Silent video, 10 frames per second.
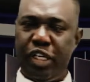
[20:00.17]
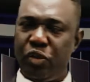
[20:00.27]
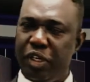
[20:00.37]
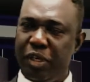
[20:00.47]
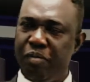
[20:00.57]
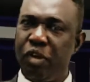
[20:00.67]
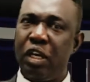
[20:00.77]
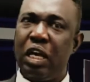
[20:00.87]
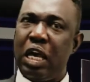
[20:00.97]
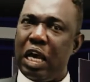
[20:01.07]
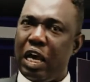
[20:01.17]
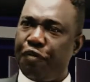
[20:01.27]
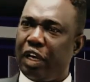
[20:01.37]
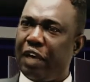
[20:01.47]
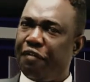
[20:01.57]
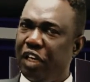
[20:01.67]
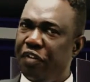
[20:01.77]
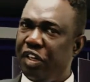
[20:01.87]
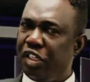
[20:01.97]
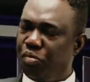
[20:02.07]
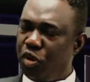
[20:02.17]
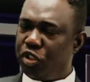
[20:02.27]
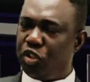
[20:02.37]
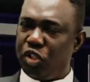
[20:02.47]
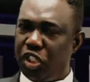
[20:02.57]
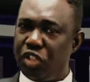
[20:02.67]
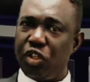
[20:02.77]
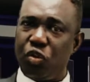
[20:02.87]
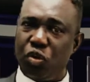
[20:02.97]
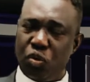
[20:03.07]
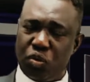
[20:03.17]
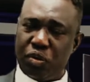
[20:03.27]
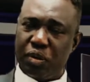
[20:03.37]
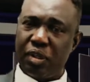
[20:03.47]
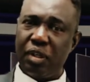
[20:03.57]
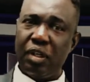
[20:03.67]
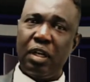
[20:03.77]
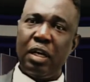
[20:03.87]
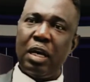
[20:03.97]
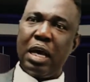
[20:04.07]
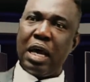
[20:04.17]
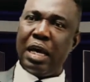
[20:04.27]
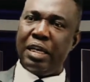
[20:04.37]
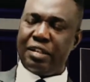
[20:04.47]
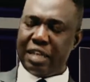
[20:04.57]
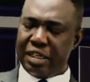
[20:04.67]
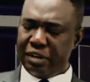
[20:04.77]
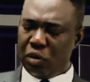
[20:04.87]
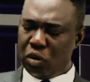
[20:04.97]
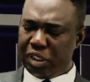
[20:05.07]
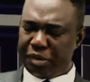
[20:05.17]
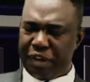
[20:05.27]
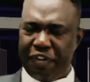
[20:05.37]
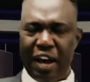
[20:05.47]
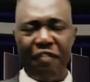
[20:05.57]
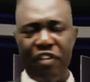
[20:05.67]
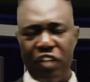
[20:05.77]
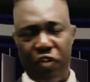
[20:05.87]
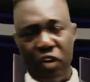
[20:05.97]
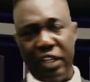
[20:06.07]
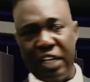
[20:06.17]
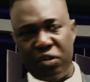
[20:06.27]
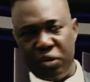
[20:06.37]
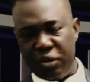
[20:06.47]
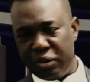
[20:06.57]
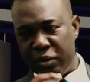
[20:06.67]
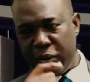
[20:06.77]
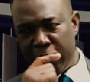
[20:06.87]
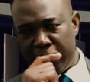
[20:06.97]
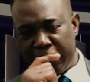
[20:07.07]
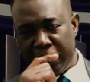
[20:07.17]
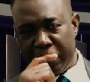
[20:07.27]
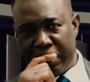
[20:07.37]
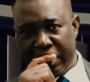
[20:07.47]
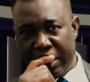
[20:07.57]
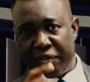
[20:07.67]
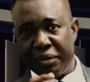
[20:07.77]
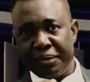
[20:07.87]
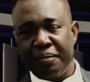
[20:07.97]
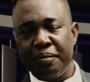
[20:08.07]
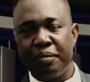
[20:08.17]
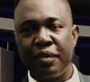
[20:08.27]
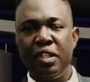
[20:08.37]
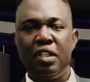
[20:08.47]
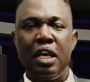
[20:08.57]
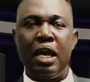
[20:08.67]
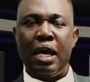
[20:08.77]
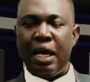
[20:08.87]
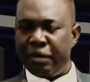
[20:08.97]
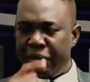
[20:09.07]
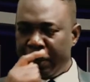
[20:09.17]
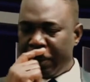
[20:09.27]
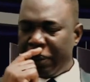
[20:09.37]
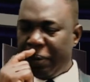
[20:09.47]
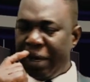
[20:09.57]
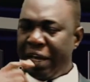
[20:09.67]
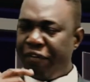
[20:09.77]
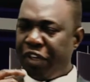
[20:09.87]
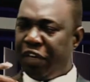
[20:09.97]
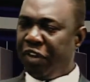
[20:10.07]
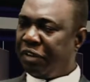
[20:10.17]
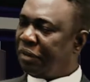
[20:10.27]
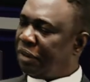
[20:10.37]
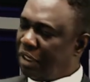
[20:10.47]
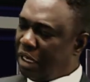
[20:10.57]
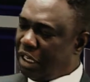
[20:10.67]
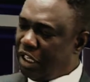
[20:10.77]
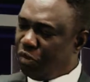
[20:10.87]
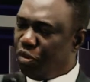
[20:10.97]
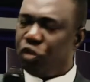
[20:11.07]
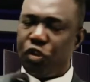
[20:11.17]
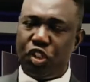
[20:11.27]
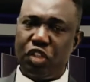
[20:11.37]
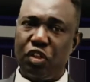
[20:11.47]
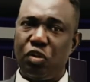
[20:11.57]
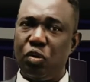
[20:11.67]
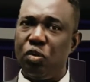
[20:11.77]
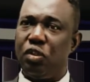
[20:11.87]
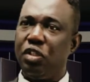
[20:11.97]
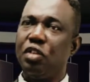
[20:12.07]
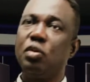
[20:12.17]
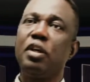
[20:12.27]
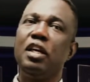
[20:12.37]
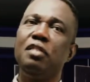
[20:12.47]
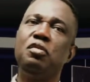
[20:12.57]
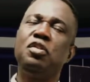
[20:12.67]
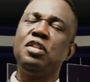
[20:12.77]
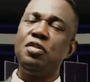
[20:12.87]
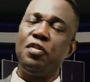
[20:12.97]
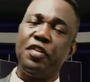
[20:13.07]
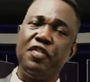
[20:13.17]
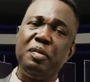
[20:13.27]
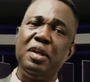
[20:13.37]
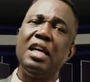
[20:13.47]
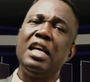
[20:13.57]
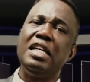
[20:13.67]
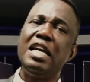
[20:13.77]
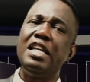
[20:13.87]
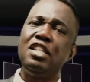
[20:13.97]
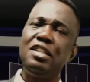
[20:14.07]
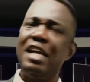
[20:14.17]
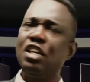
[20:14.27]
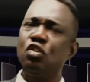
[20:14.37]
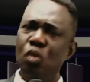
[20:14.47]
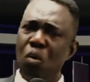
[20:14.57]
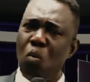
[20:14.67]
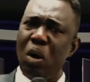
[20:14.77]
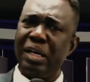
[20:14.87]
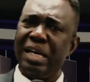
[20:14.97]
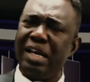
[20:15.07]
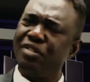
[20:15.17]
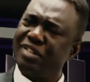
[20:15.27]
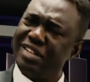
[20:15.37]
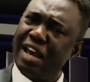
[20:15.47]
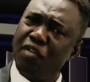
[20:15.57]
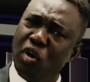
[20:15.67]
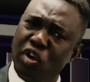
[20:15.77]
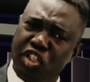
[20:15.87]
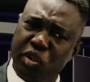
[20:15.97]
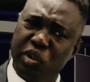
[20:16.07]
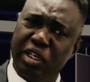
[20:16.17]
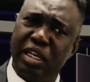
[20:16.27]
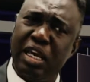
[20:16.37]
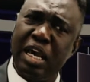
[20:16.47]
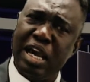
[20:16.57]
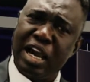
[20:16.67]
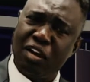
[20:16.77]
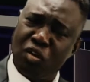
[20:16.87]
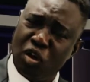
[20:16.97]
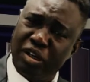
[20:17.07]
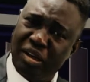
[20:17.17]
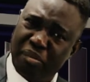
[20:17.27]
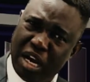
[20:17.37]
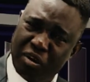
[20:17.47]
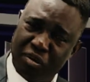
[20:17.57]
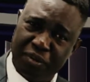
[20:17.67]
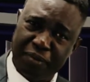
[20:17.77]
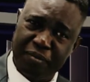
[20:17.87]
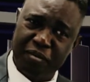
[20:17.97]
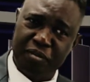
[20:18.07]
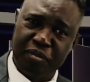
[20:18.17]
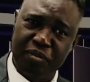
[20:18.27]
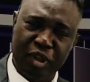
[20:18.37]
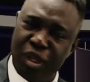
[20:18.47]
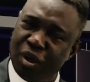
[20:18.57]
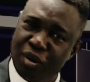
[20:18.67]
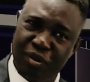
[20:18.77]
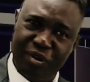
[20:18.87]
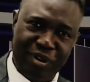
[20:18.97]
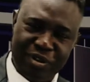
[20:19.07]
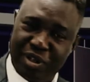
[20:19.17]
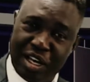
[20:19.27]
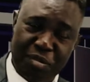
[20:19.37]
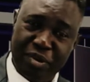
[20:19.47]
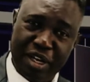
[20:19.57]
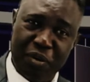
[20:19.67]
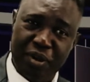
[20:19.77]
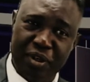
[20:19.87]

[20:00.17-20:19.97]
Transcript: to him after he had given his boat to Jesus to use. And he said in Luke chapter five, verse four down to, to, to eleven, um, when I have given uh, his boat to Jesus to use, Jesus, okay, since you've given me, yet there's no one that will serve God genuinely and God and barren. No, it does not happen that way.